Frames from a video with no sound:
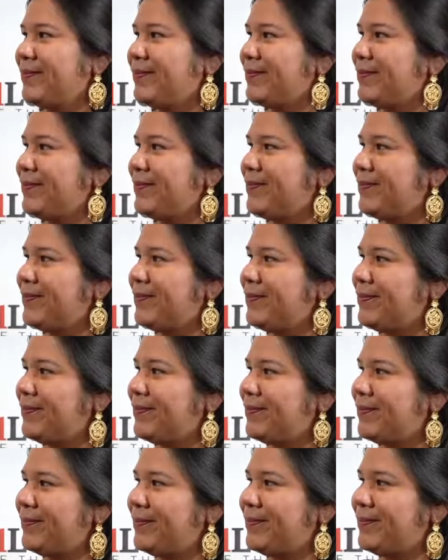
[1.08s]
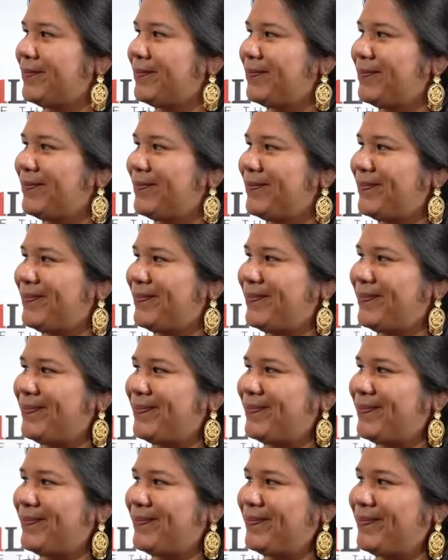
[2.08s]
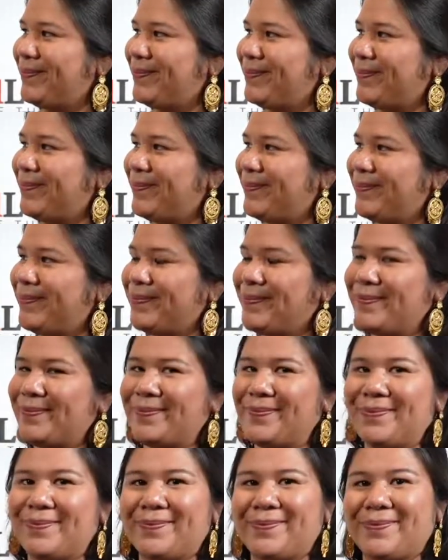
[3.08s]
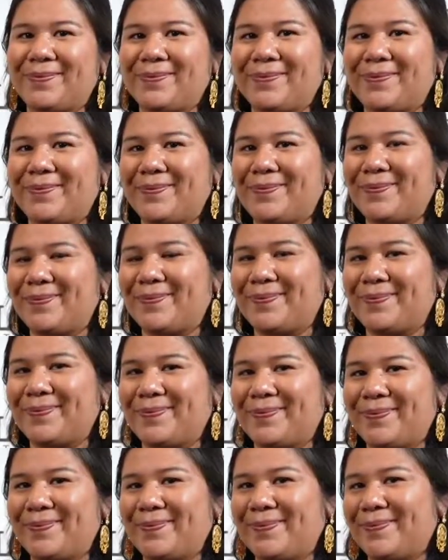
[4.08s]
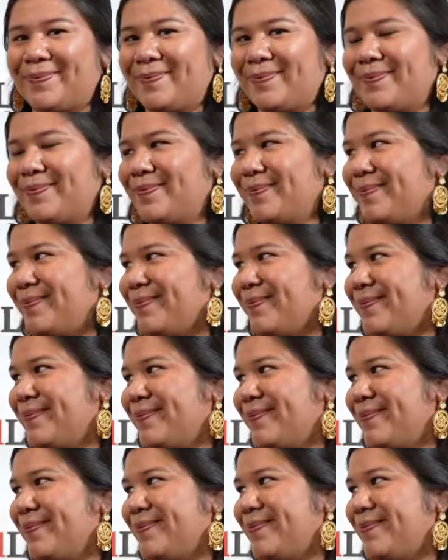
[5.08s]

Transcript: This person isn't speaking.